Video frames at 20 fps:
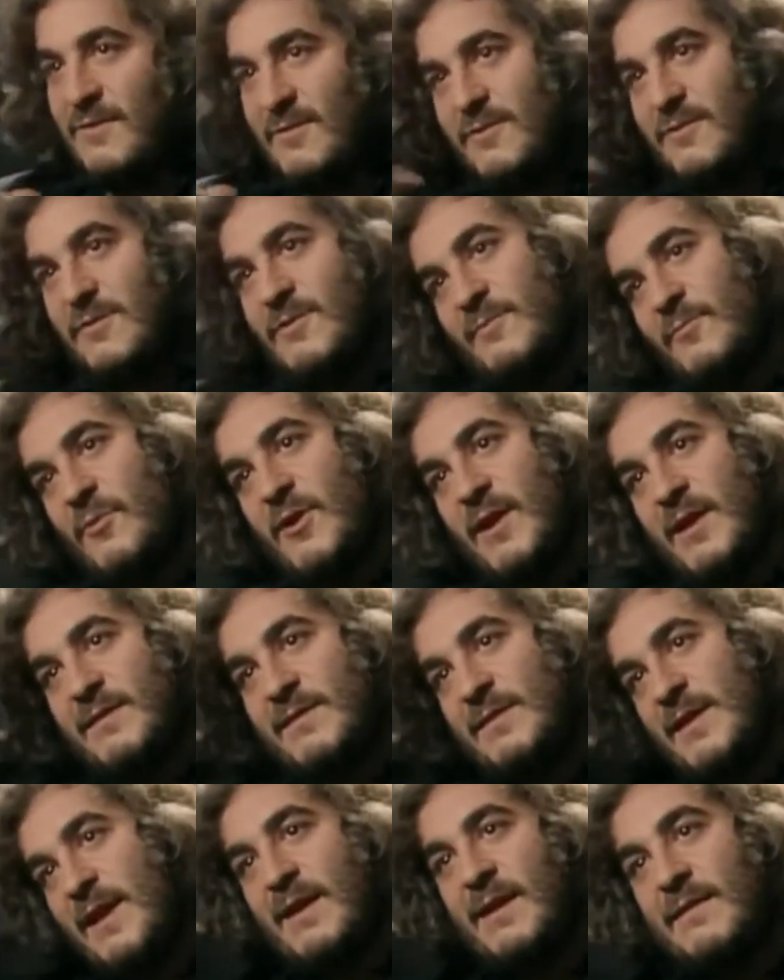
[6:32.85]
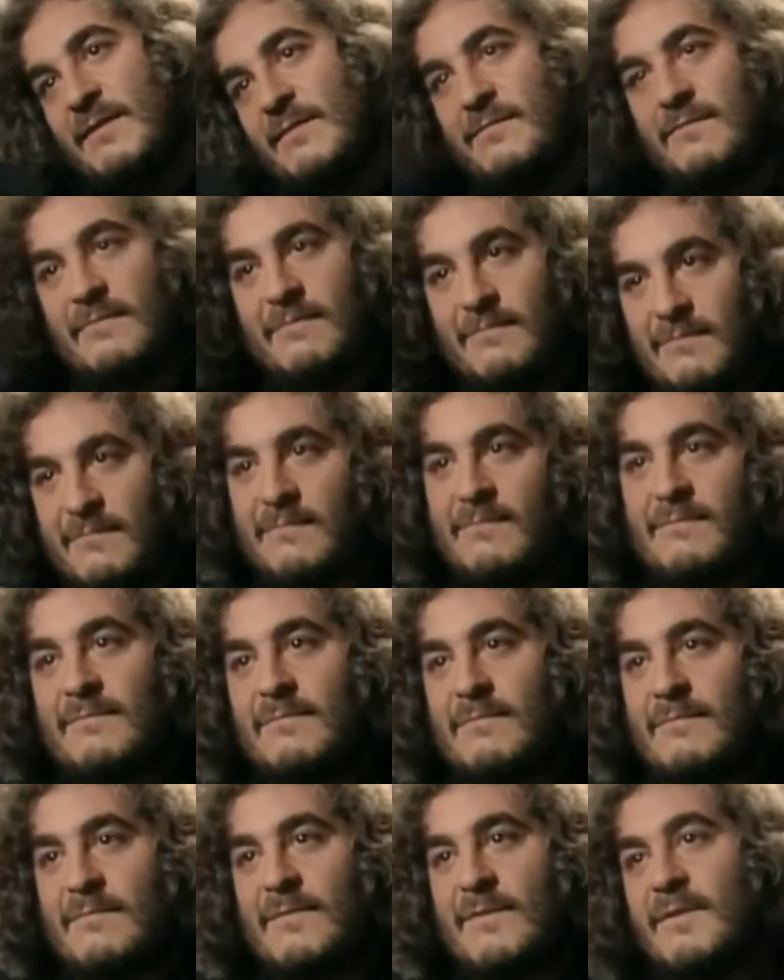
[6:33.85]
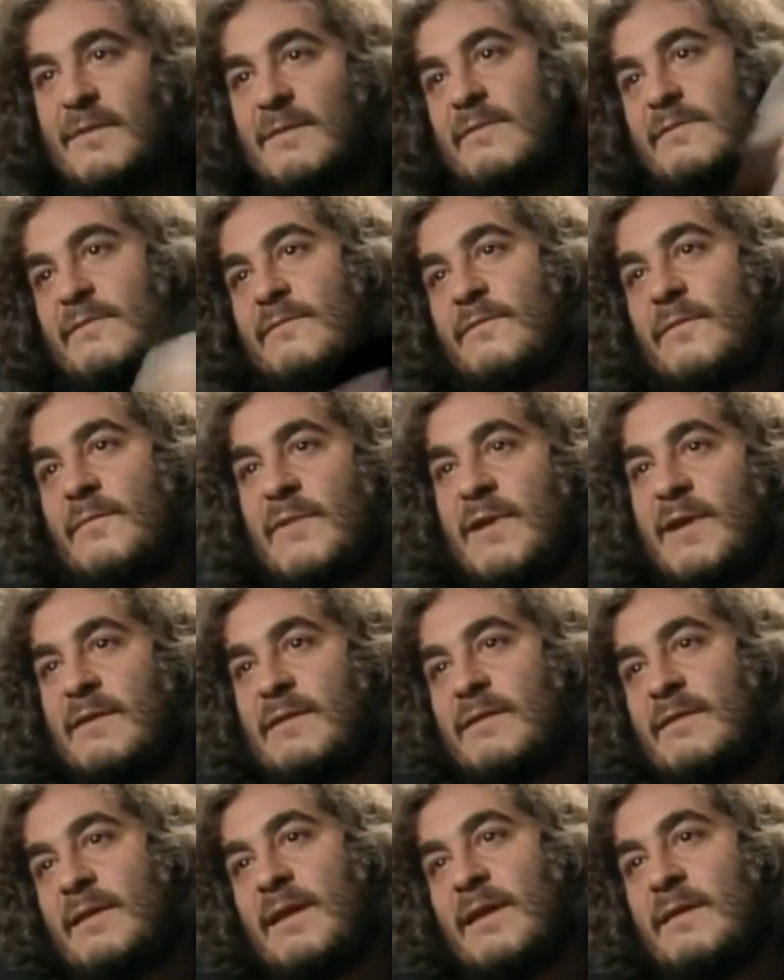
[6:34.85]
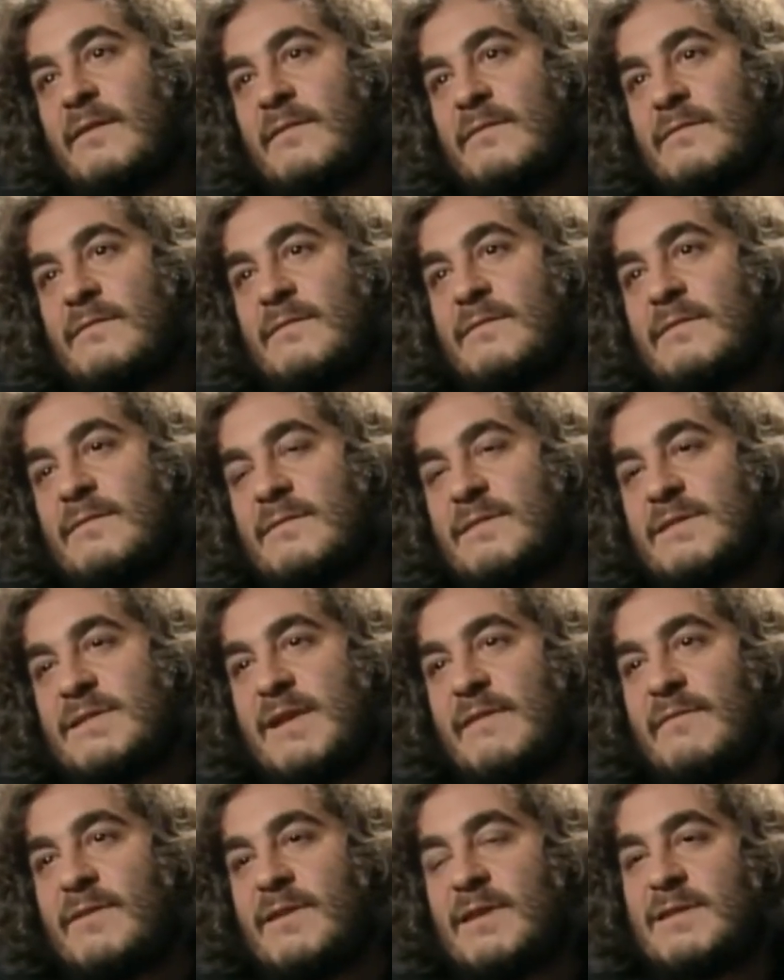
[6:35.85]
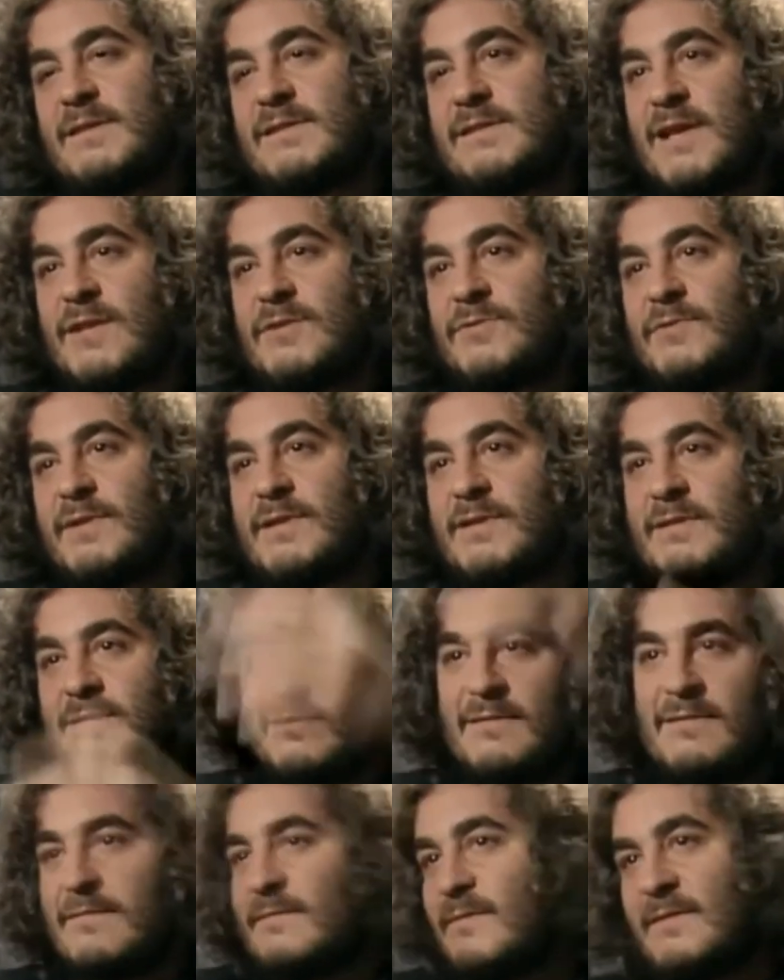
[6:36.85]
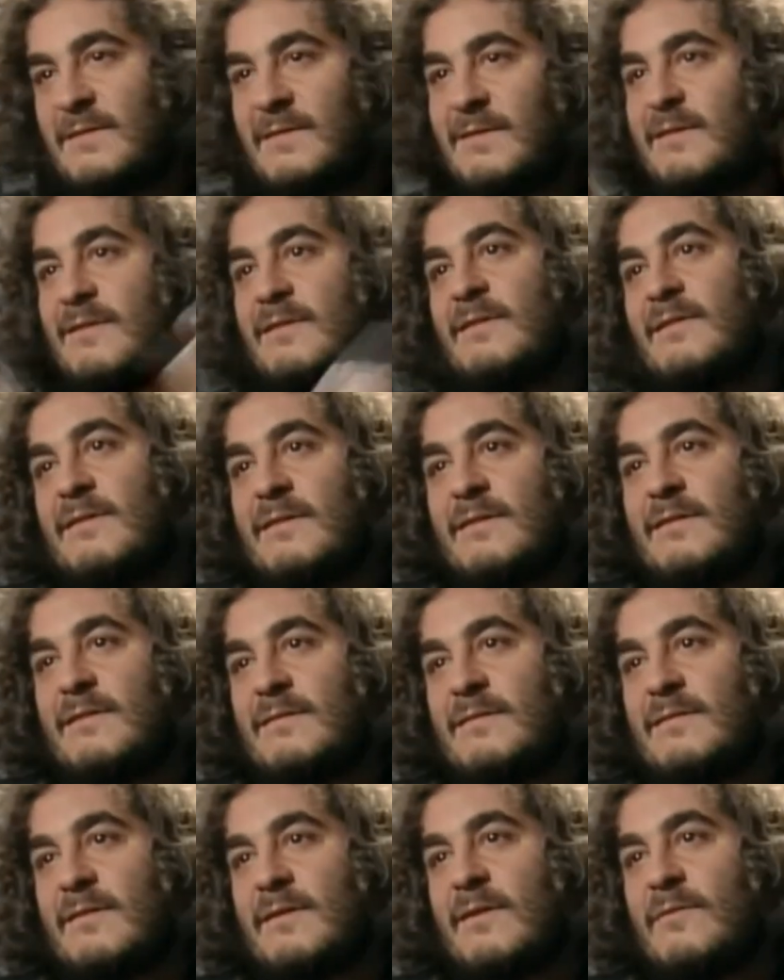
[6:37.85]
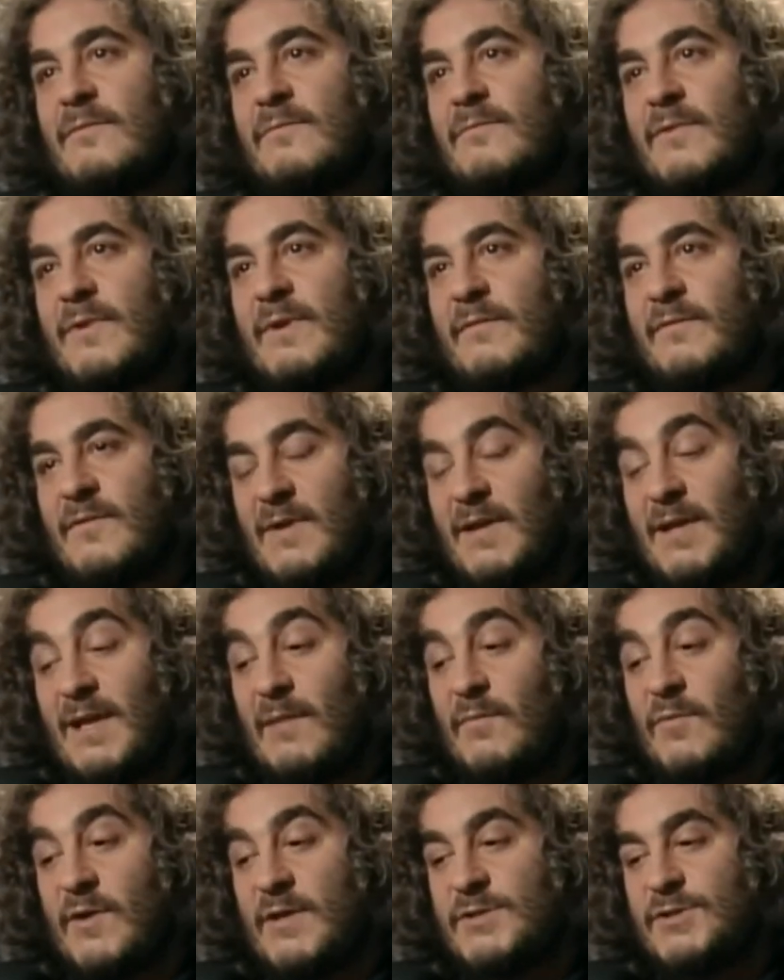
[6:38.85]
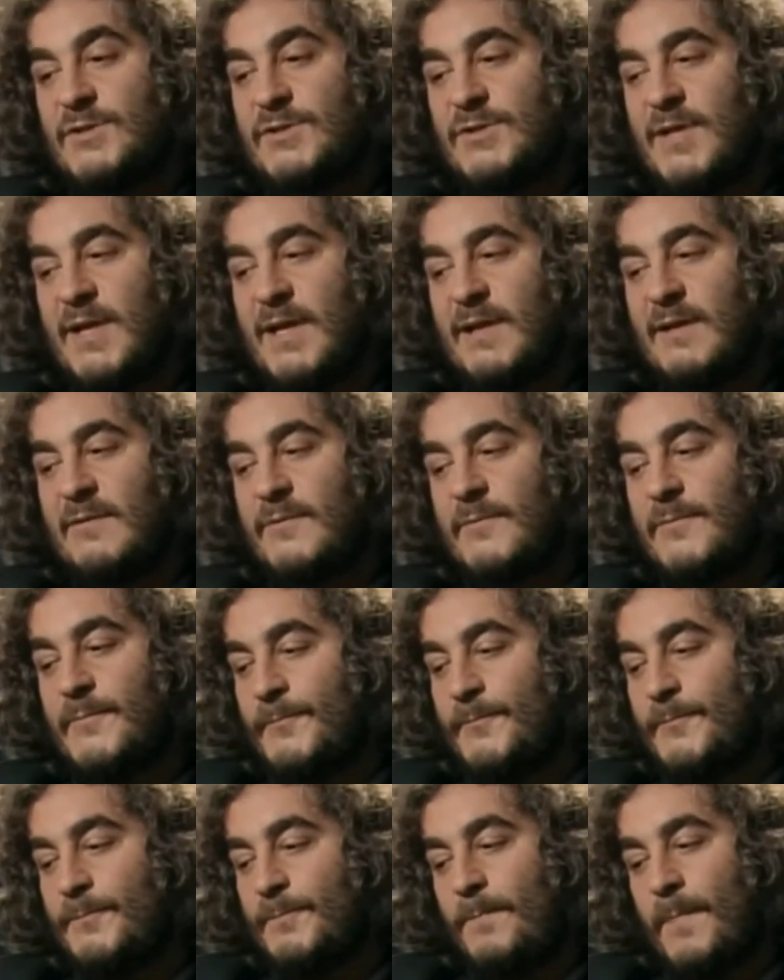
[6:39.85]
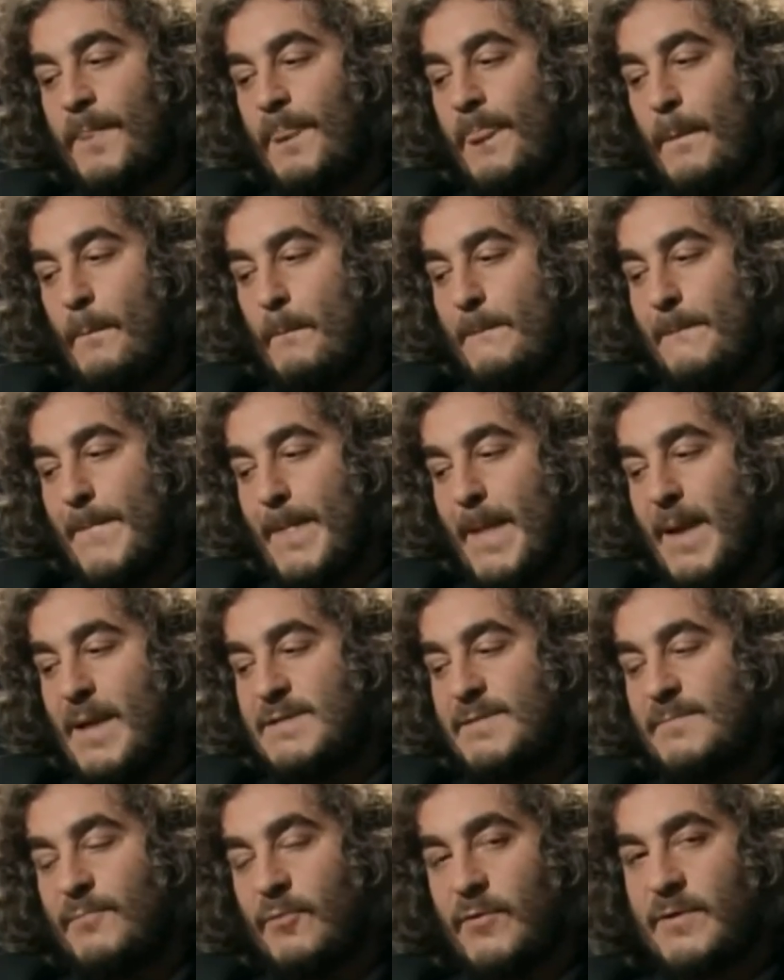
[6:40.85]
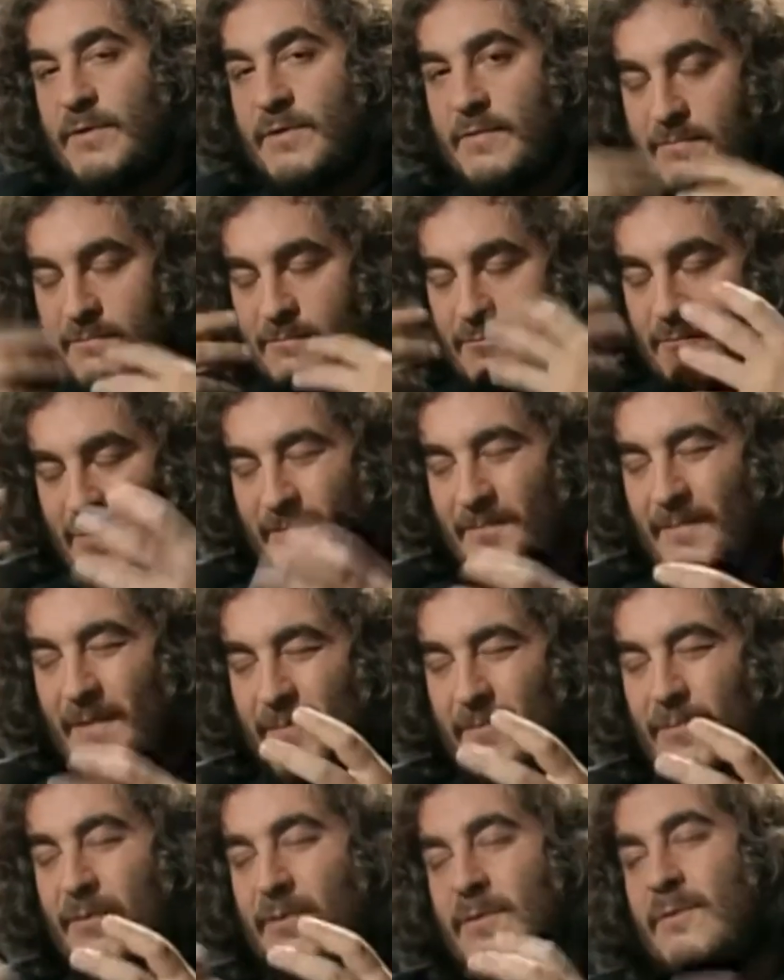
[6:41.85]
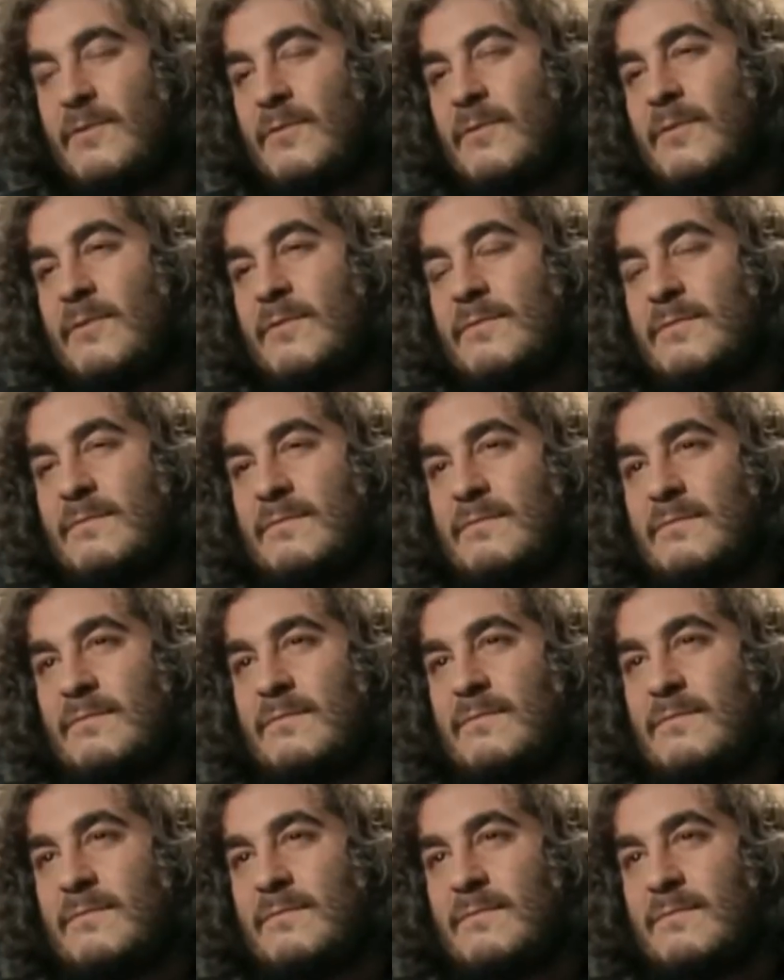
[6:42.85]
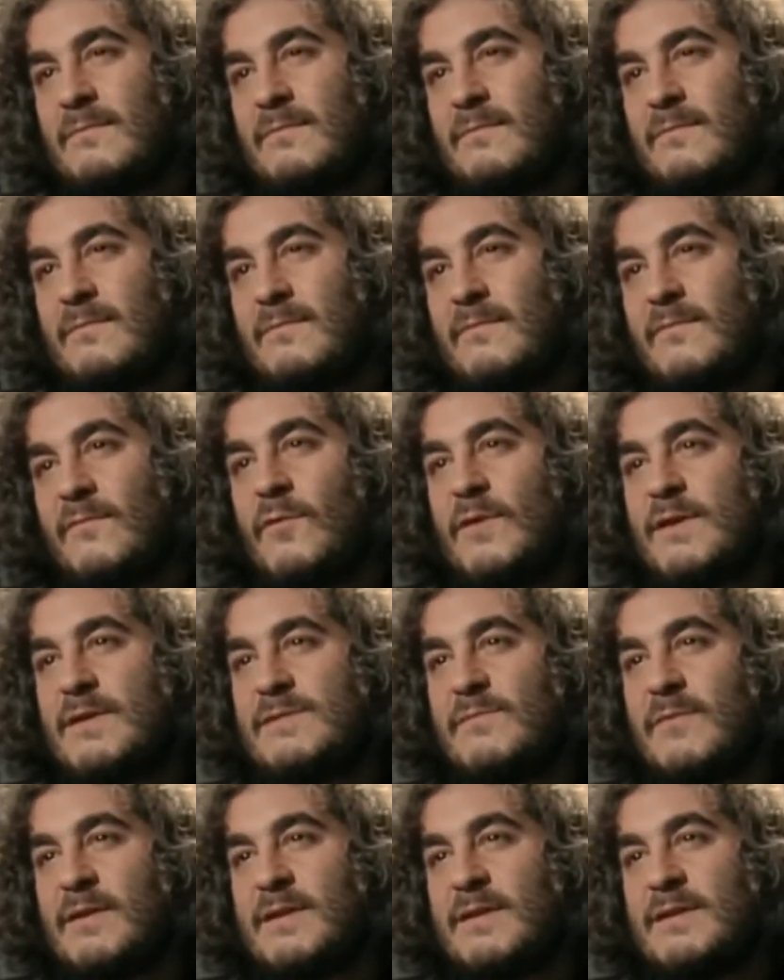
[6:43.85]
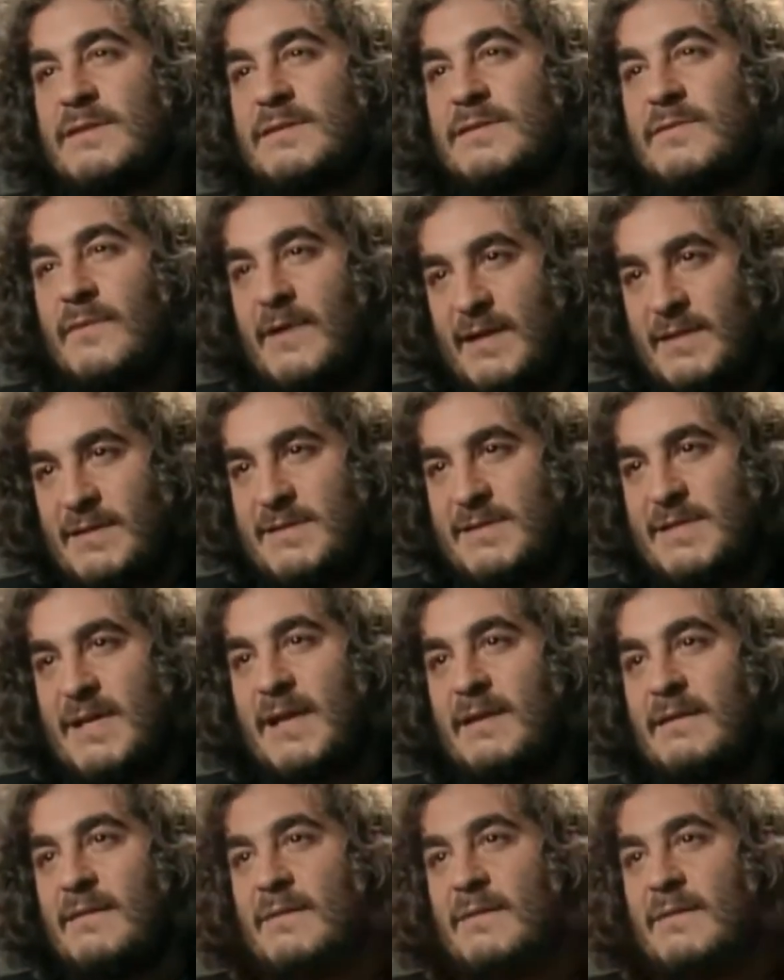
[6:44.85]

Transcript: your brain taken from there to there, from the 17th century to, you know, whatever collaborations you get into. It's important to remember your own voice, what it is you had to say